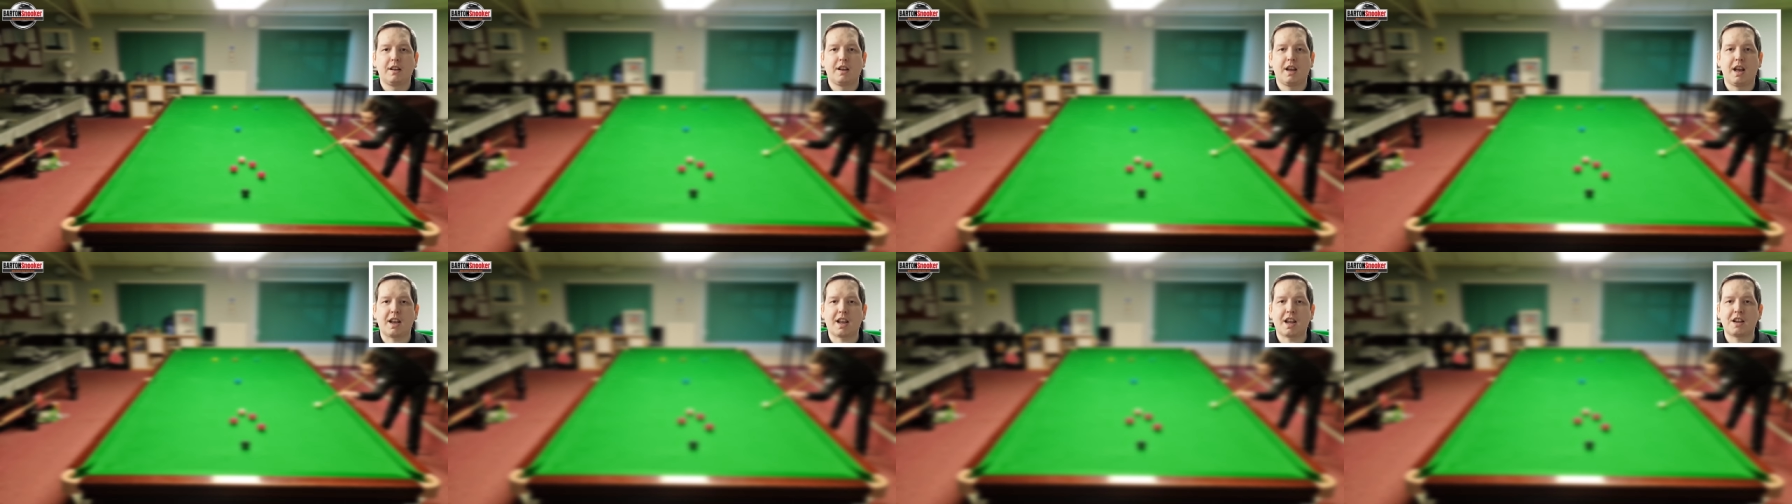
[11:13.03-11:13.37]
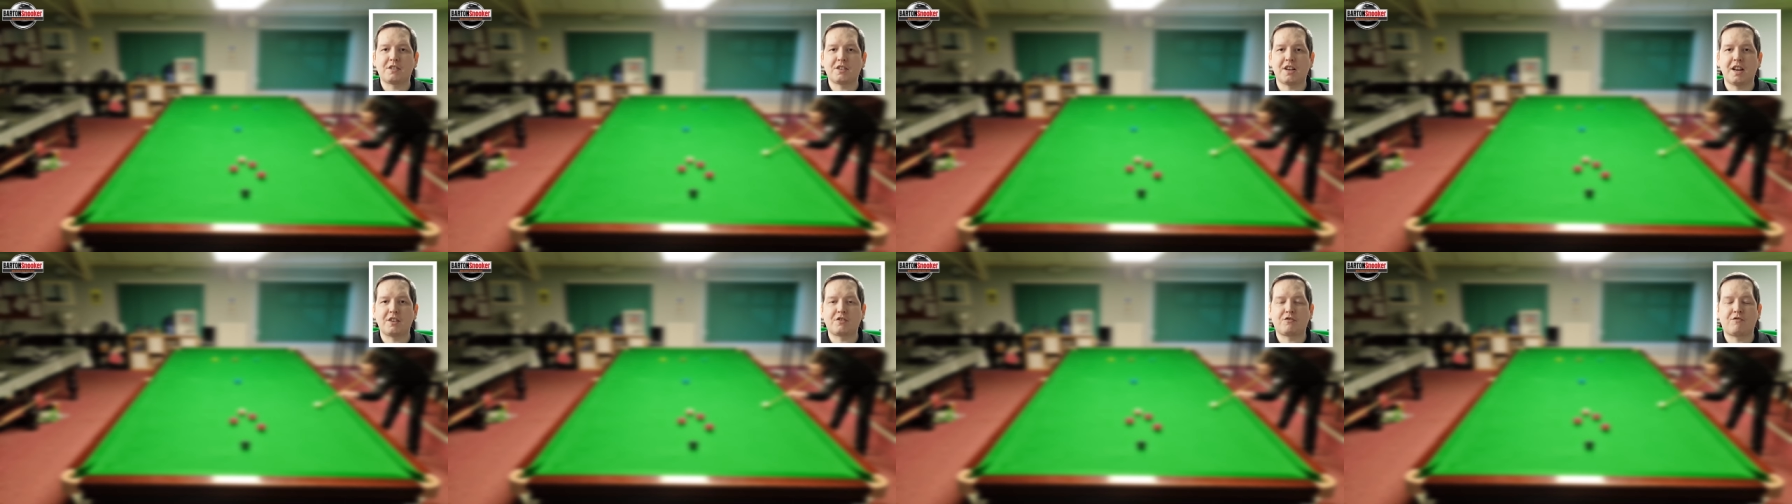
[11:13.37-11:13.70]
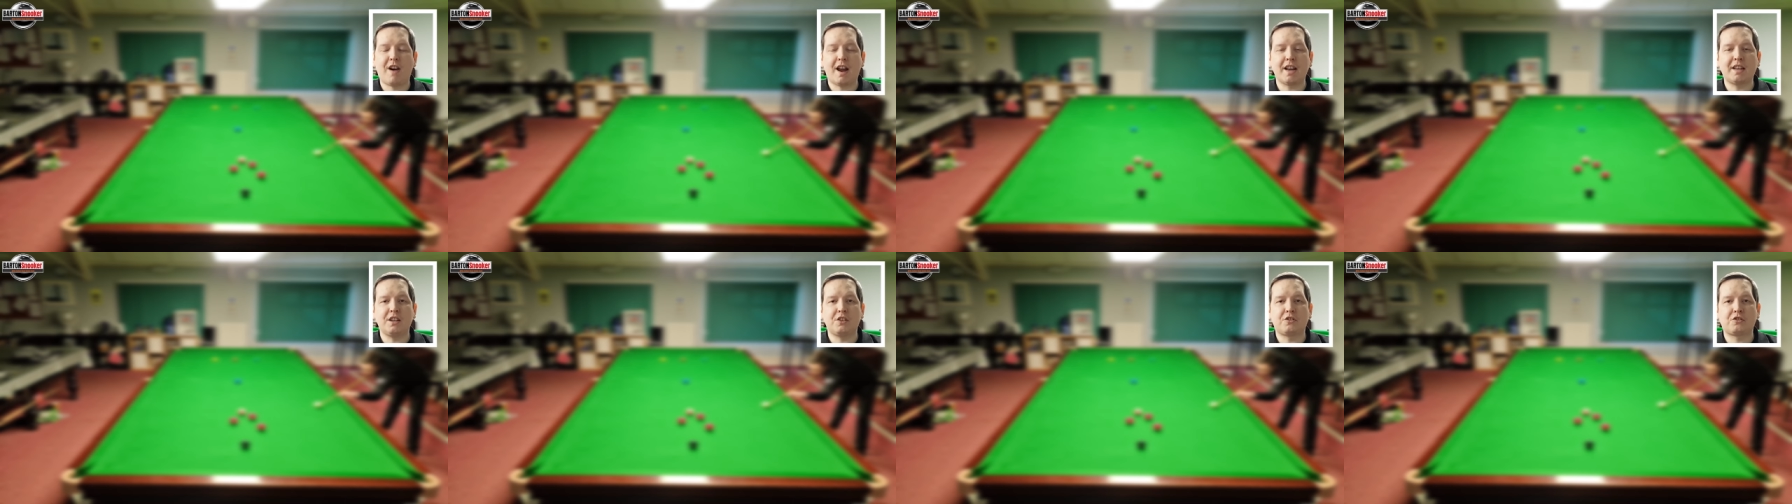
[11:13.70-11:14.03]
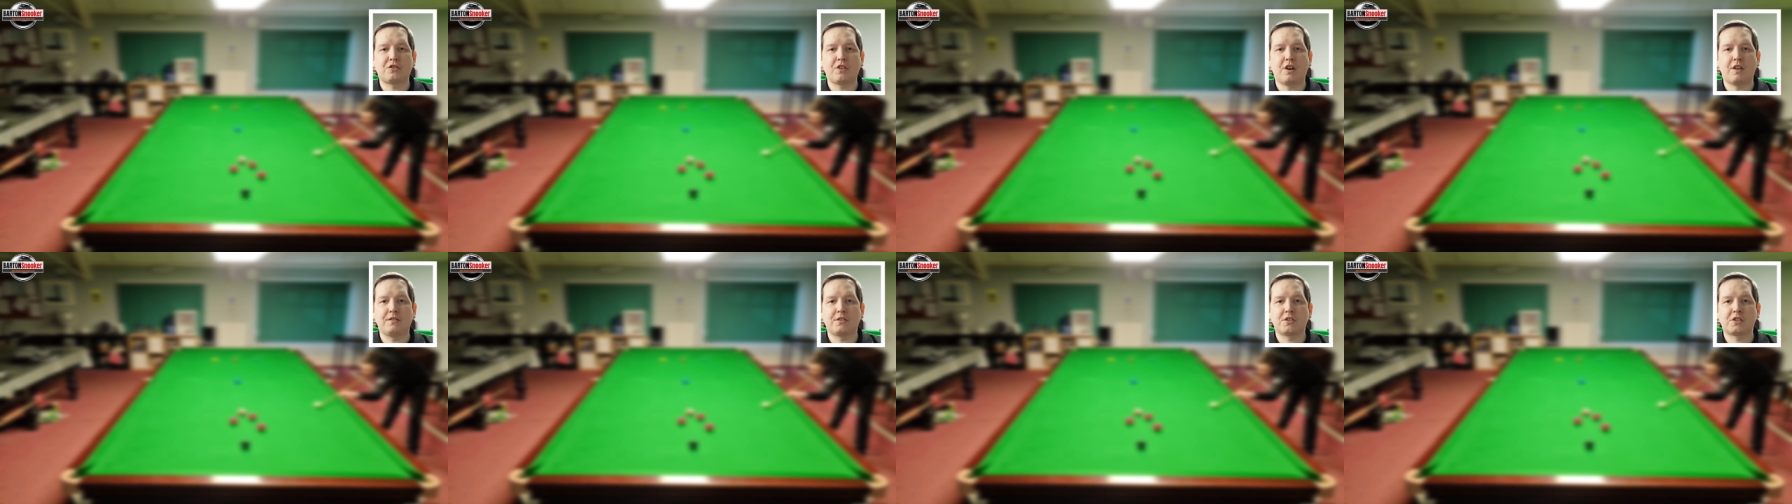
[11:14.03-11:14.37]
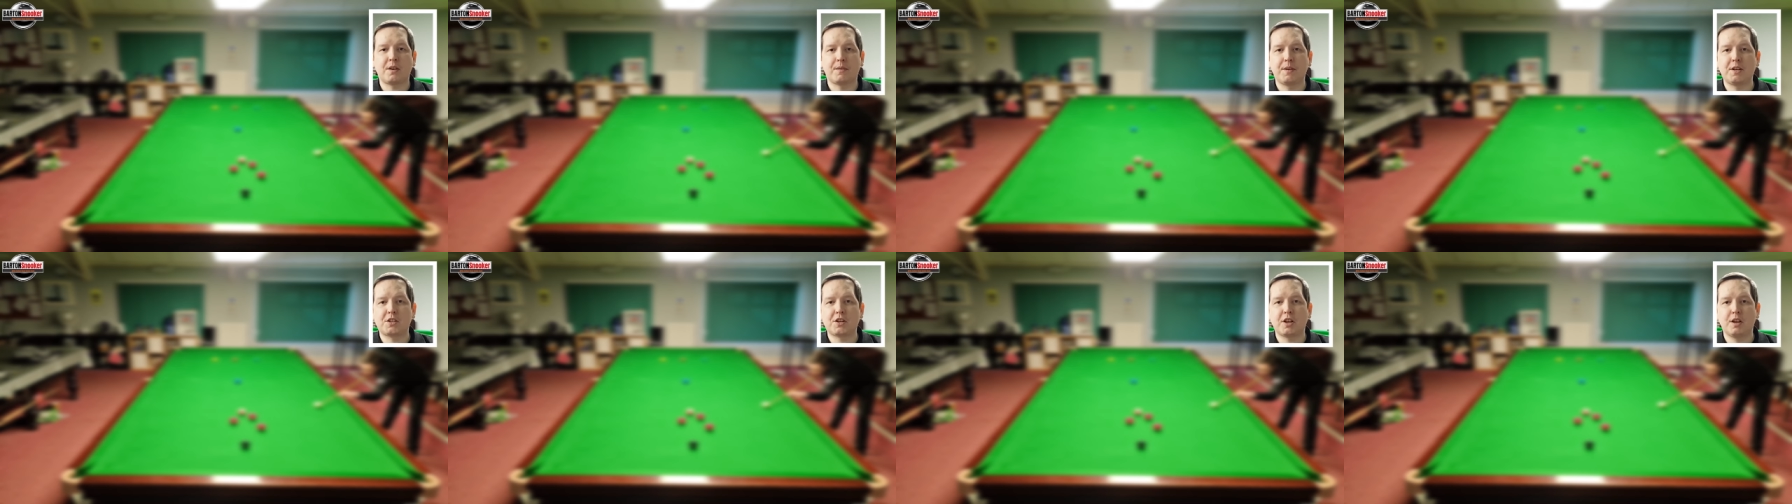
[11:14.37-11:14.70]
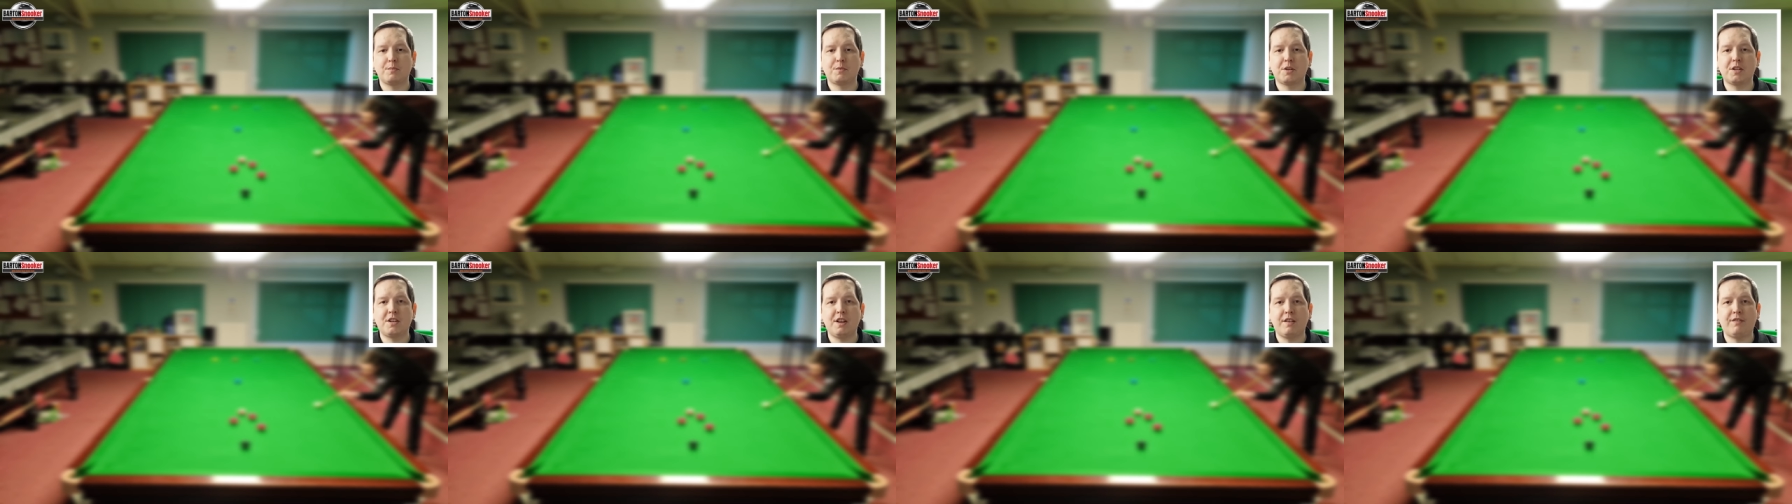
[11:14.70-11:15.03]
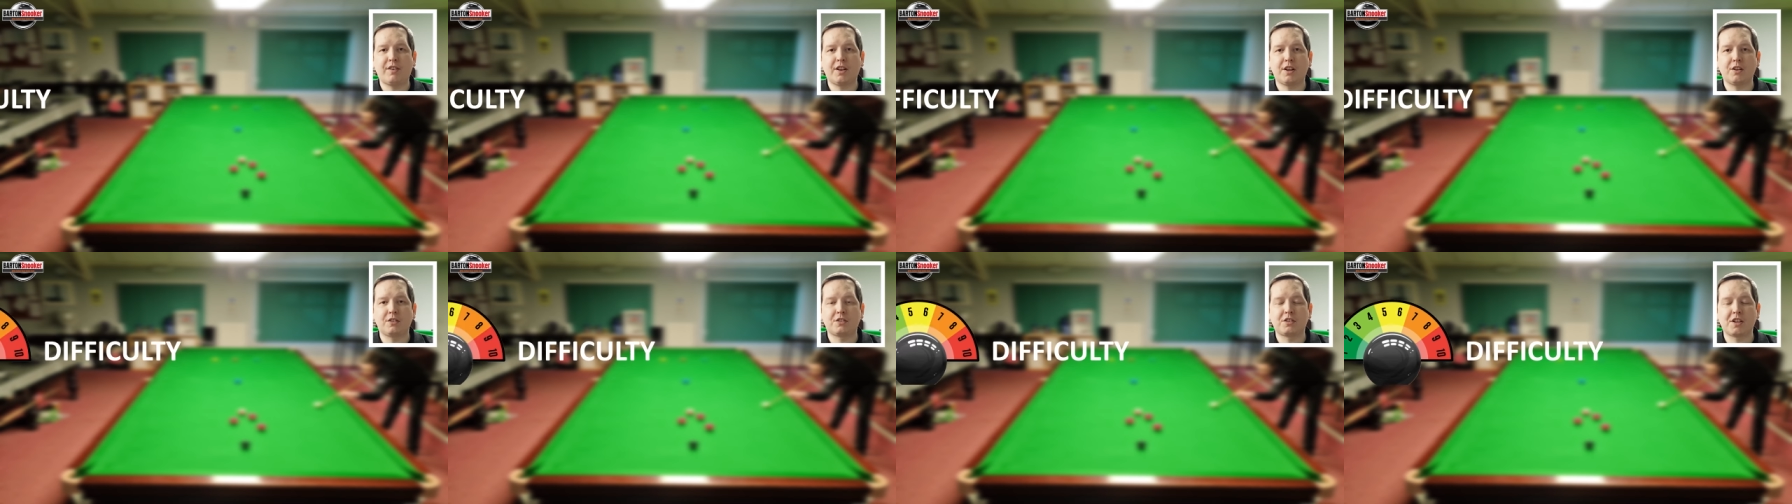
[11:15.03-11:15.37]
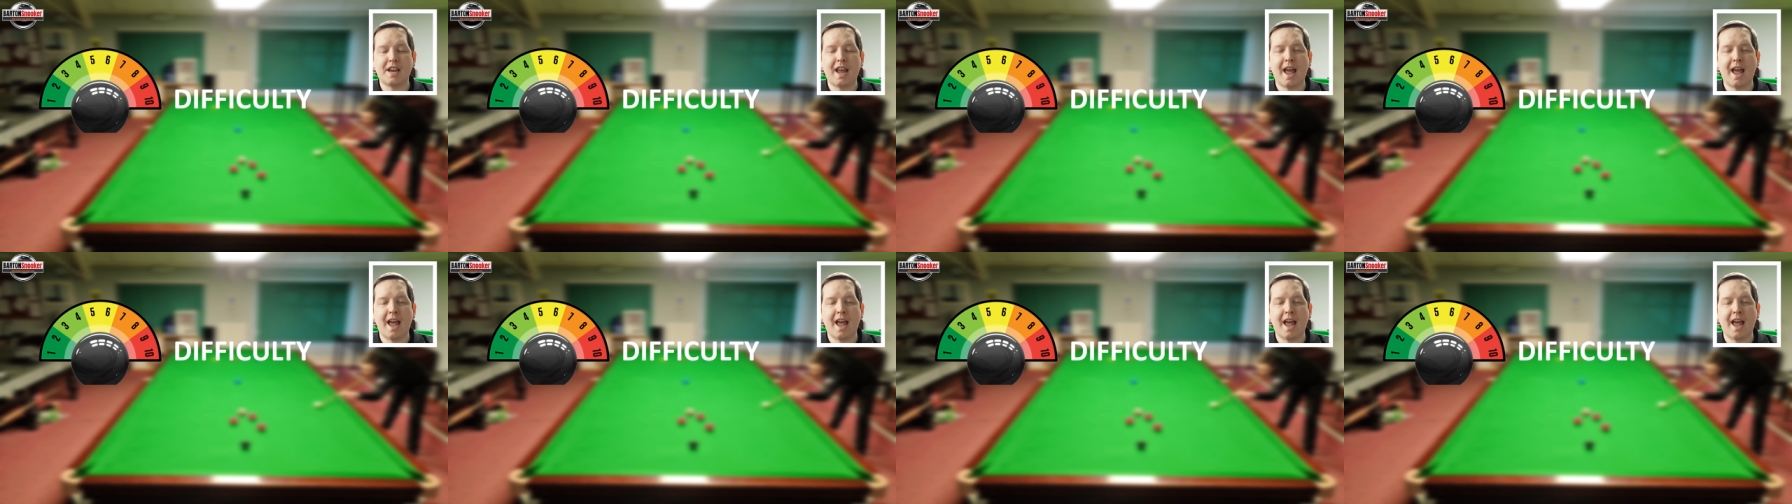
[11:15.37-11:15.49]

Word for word: Okay, so let's rank this shot. So in terms of difficulty,